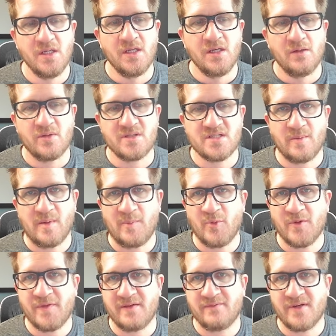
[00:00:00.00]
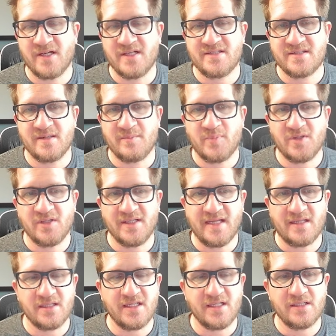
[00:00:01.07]
was come up with a very simple and
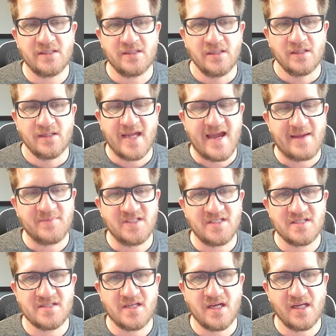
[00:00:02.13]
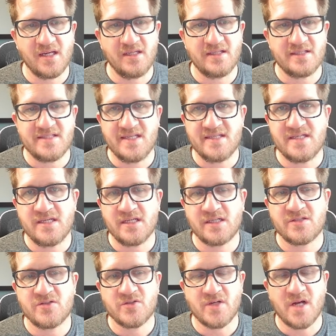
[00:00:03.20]
elegant cabinet design that's easy to
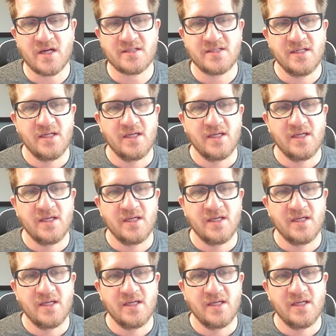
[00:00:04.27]
construct